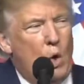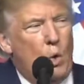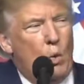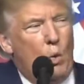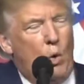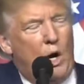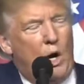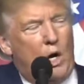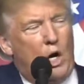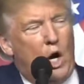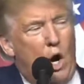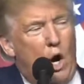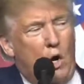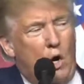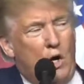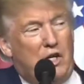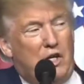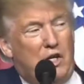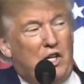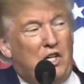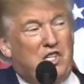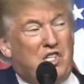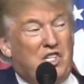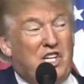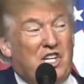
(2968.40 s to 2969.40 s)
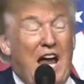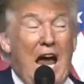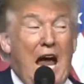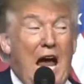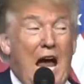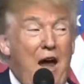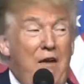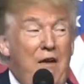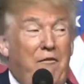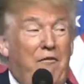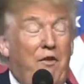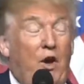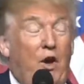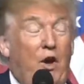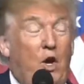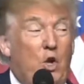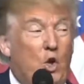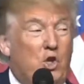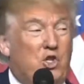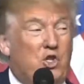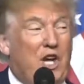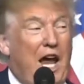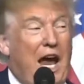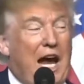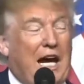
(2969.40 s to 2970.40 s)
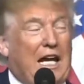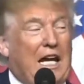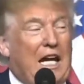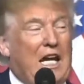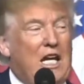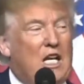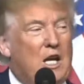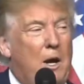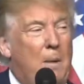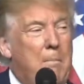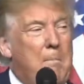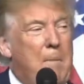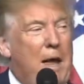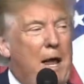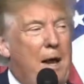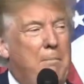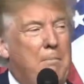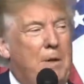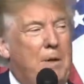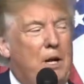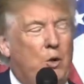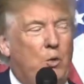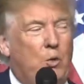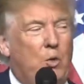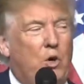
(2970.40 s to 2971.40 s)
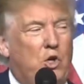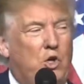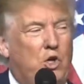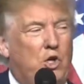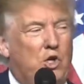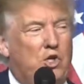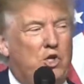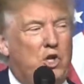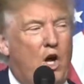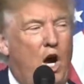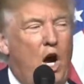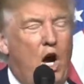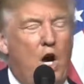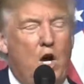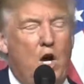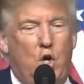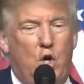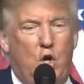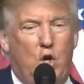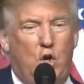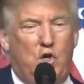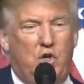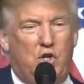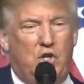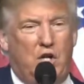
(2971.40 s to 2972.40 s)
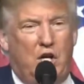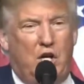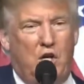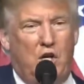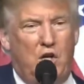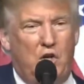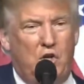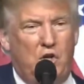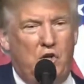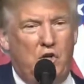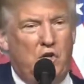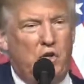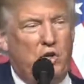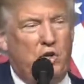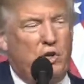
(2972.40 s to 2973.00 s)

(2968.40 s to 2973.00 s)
We're going to save your Second Amendment, which is under siege.